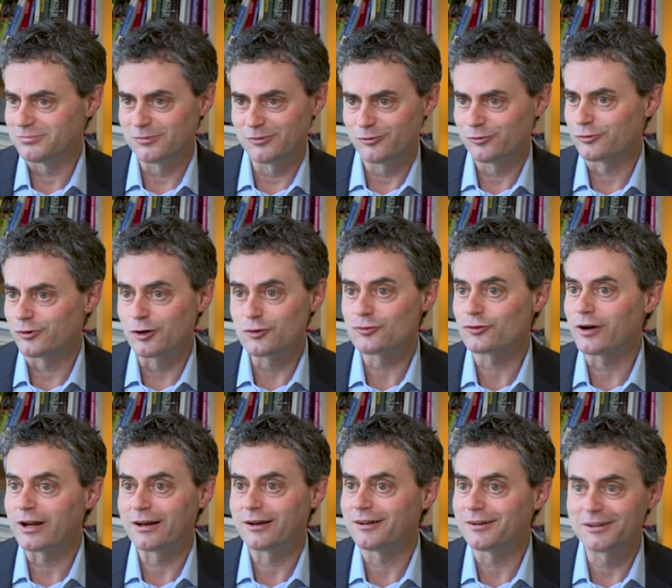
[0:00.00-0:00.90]

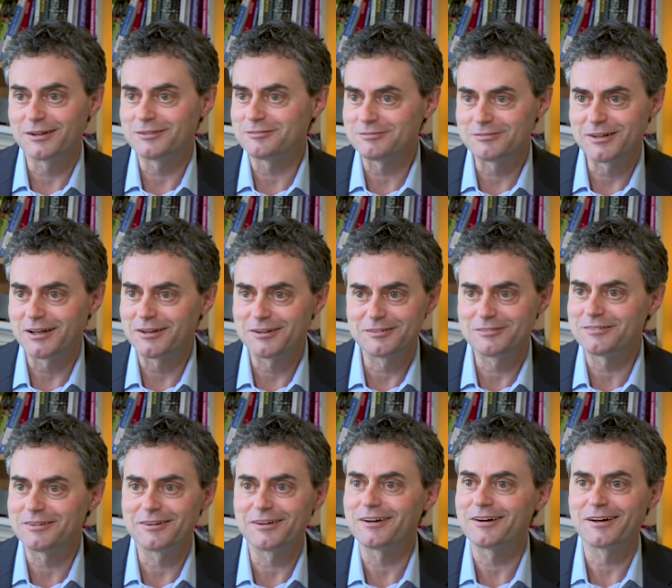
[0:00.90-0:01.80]
frustrated and,
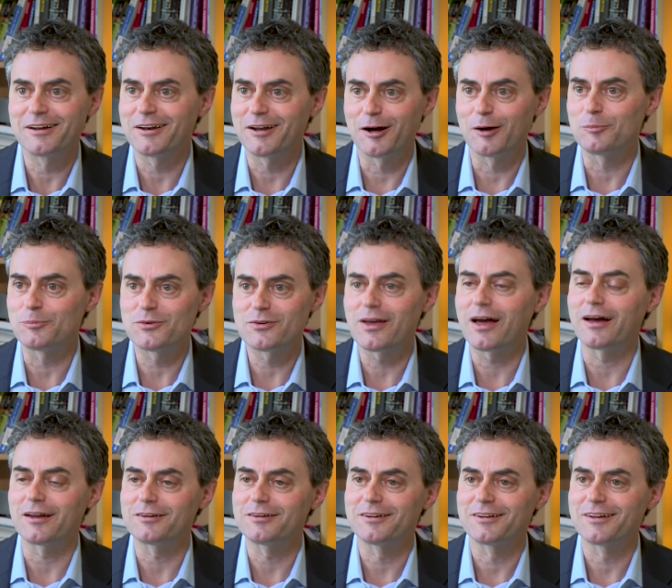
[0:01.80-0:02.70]
and, and
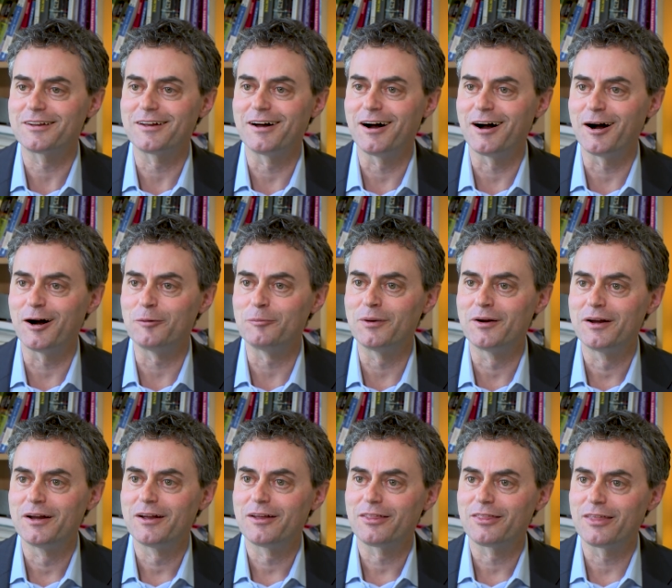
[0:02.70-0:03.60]
upset um,
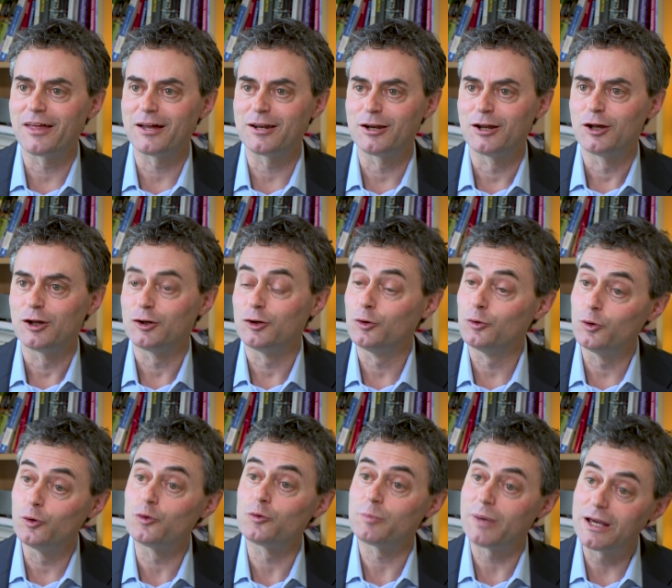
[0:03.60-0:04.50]
that you
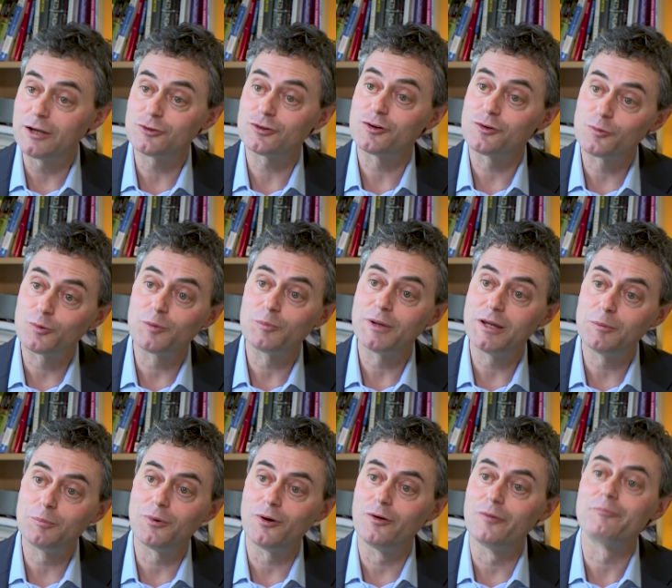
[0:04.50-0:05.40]
lose patience with
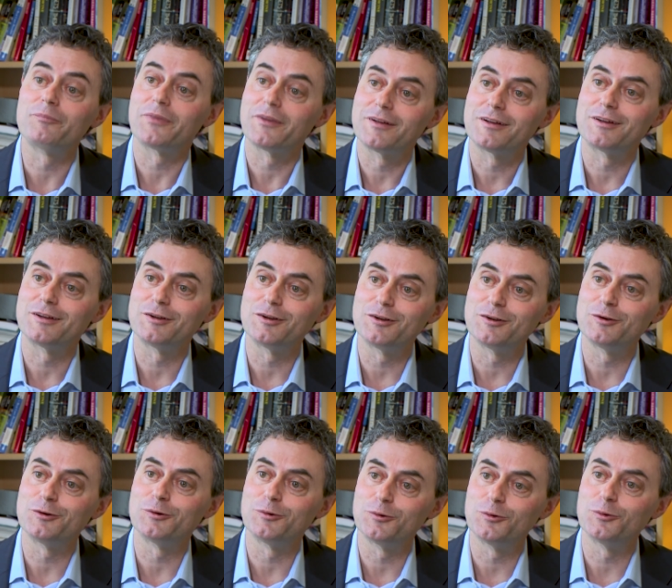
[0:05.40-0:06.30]
people,
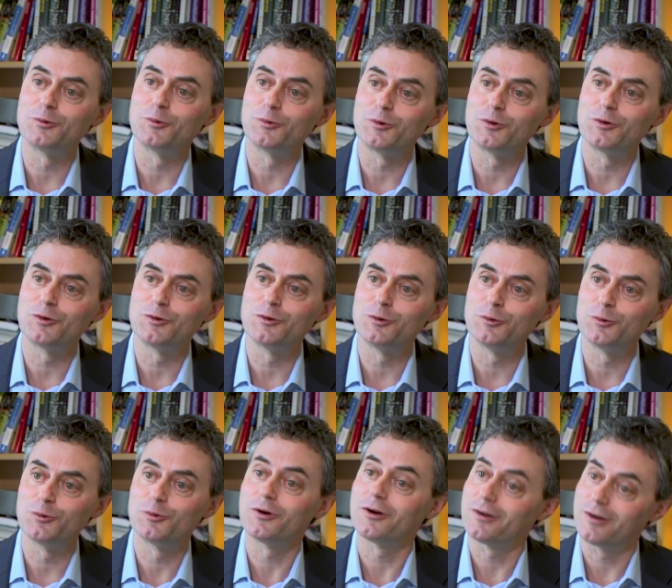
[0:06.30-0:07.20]
you,
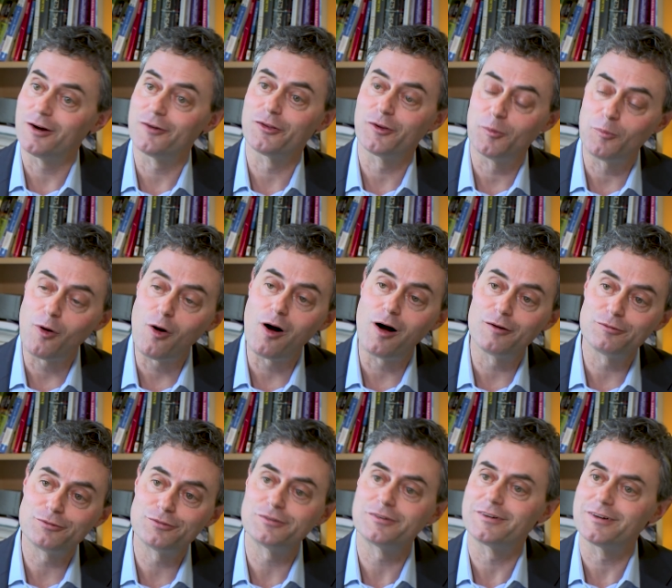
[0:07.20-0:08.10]
you cut them
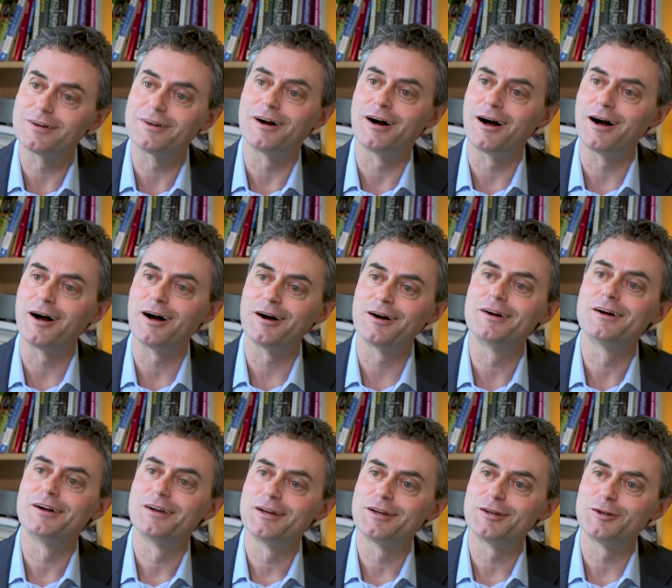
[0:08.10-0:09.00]
off, uh,
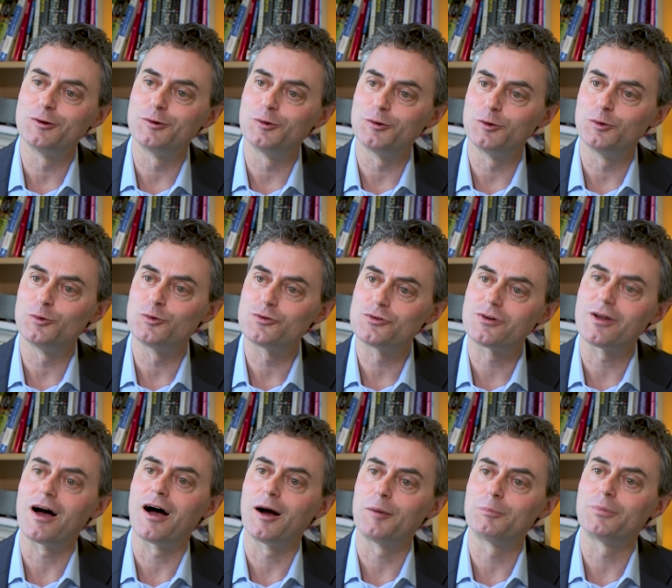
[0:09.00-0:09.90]
you, you
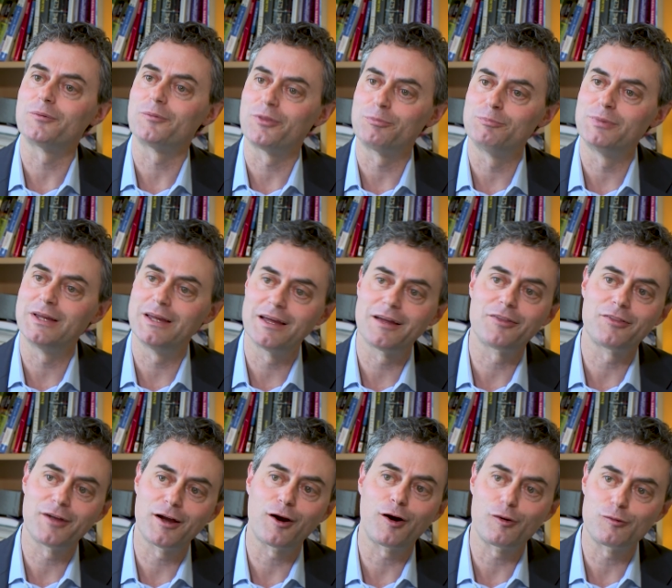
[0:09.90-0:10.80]
stop being
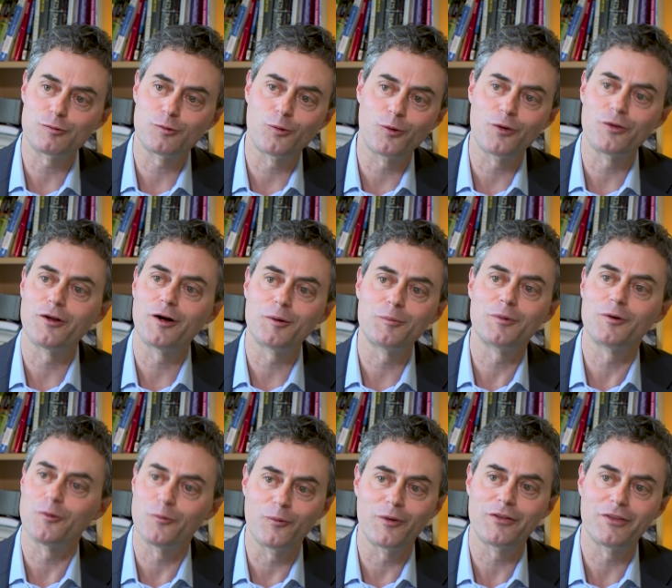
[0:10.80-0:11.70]
there for
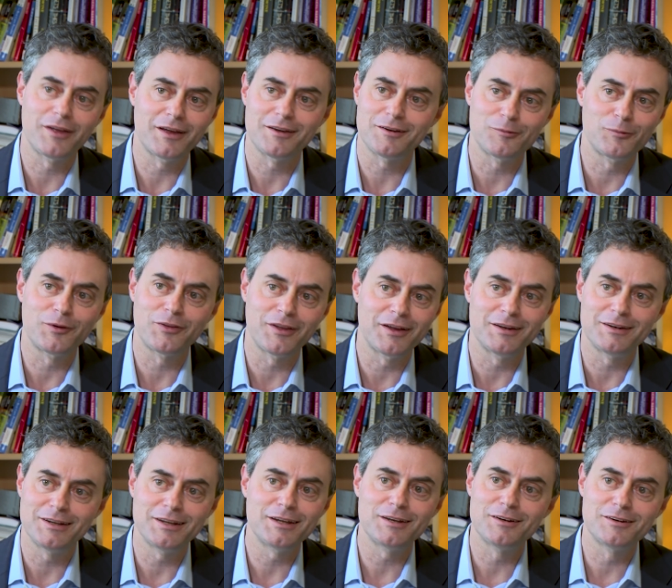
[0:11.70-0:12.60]
them when they, when they
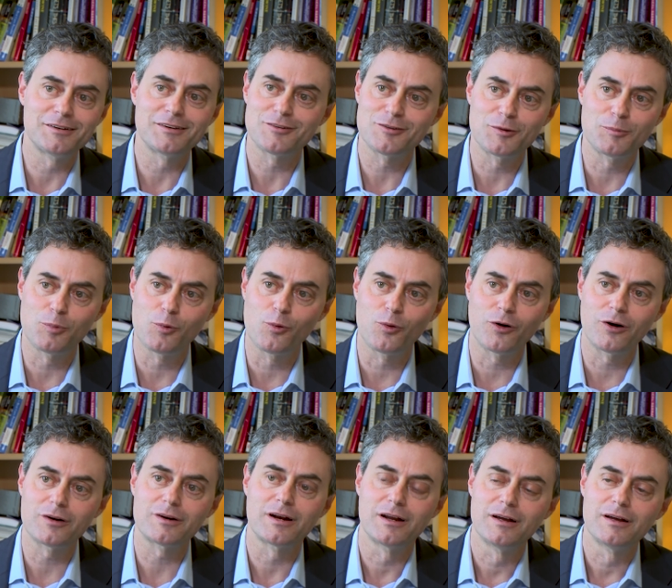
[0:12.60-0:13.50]
need
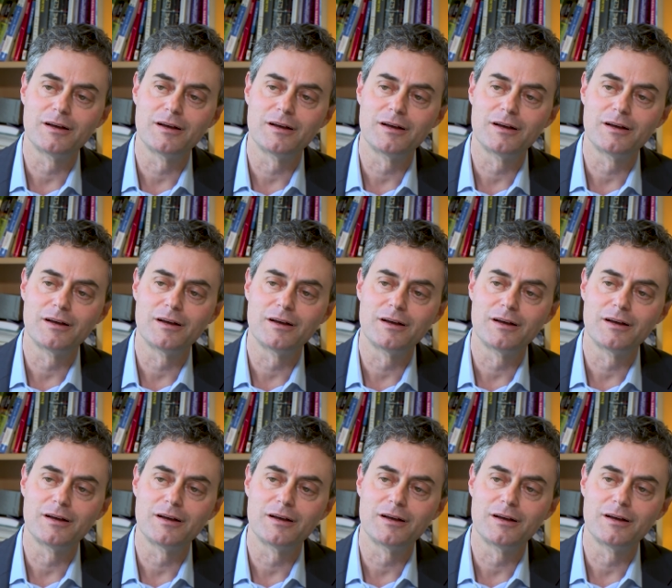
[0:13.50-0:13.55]
support.